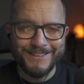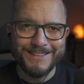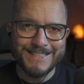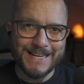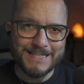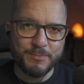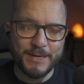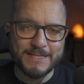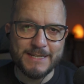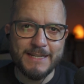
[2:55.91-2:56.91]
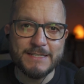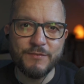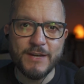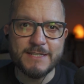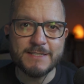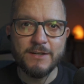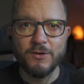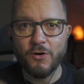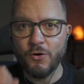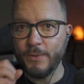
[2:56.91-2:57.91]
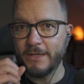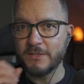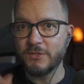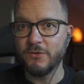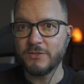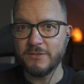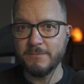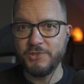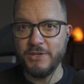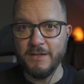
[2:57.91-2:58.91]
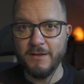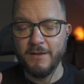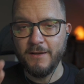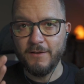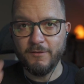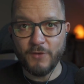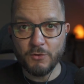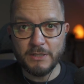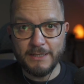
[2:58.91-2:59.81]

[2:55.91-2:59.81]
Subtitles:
text-based interface or we can talk to the machine vocally.